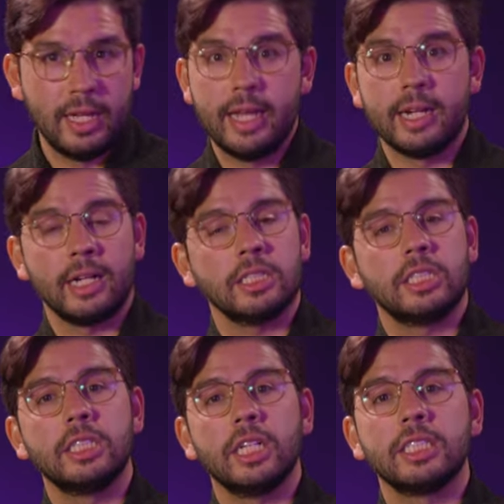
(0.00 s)
It
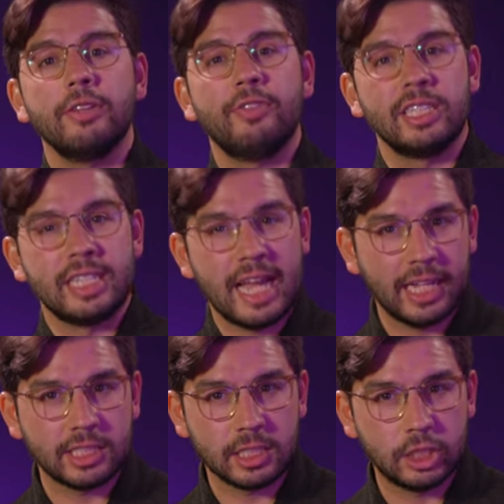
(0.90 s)
honestly does a
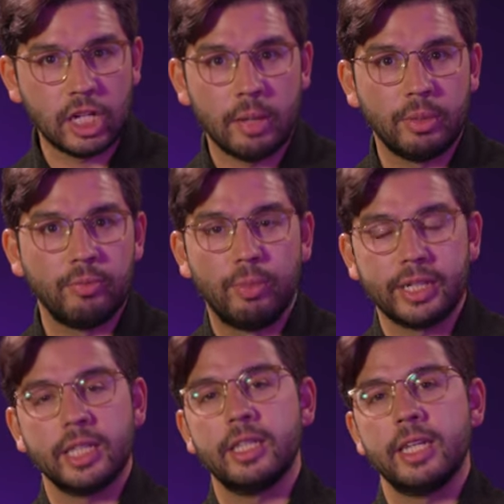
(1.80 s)
fantastic job of
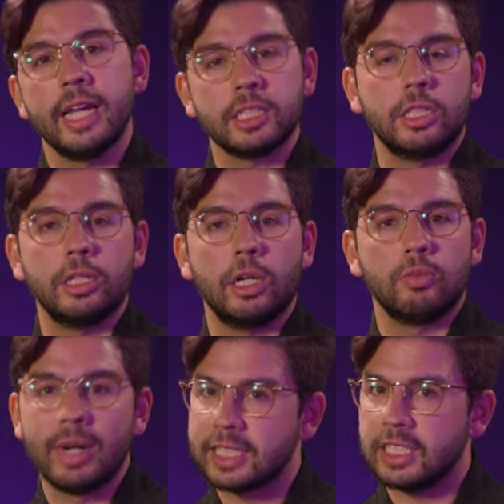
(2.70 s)
bringing the S D R
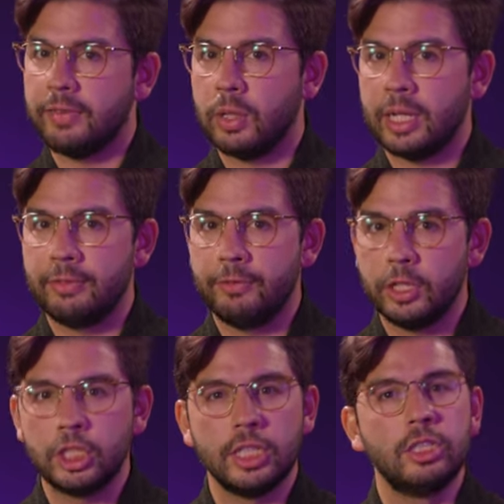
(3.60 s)
Rec seven oh nine
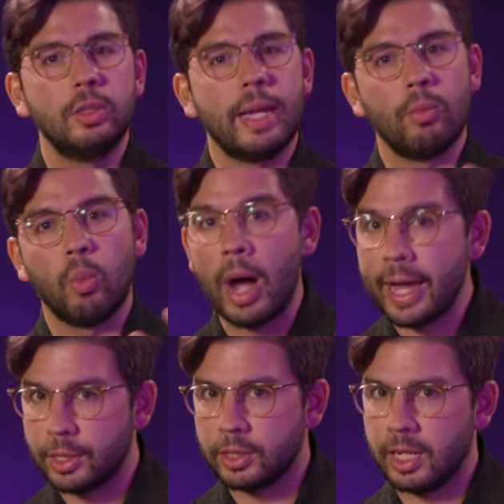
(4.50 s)
footage into a
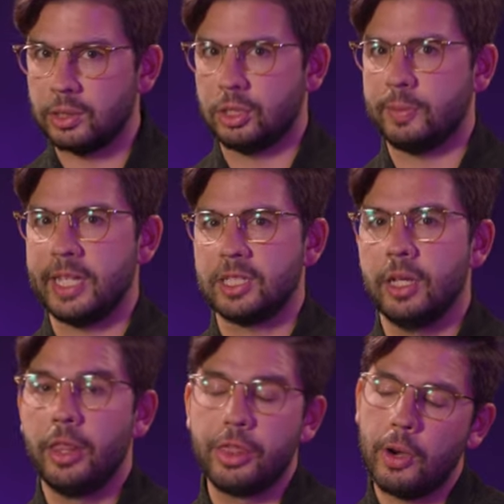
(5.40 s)
wider color space,
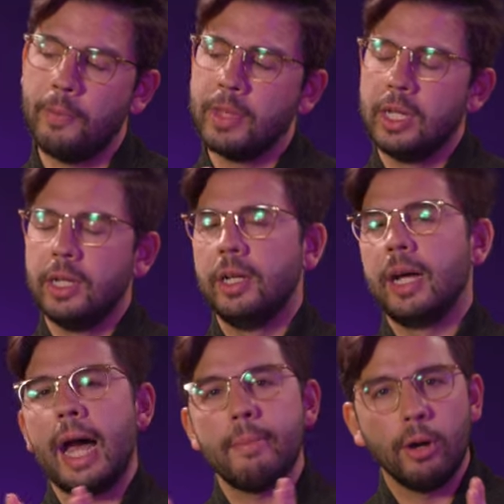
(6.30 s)
though
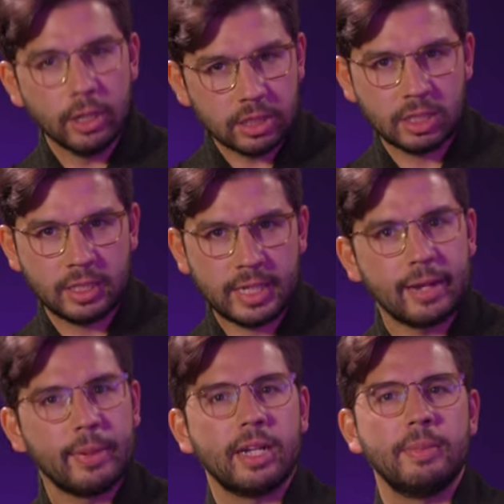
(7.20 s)
personally,
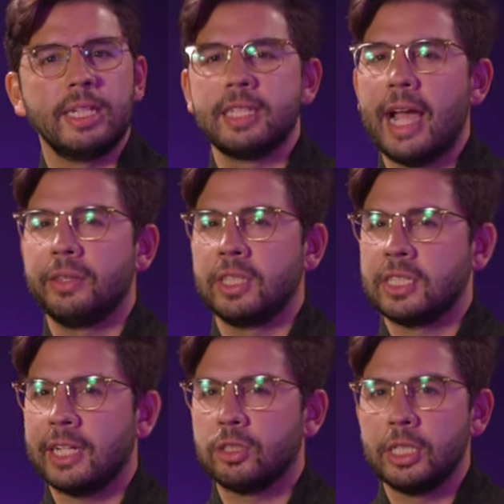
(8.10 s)
I'd recommend dialing the
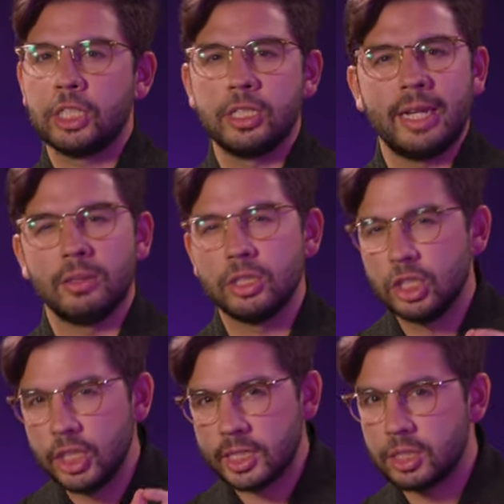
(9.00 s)
saturation down
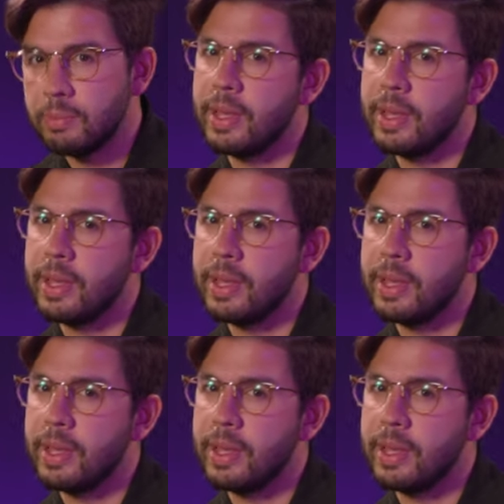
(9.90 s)
just a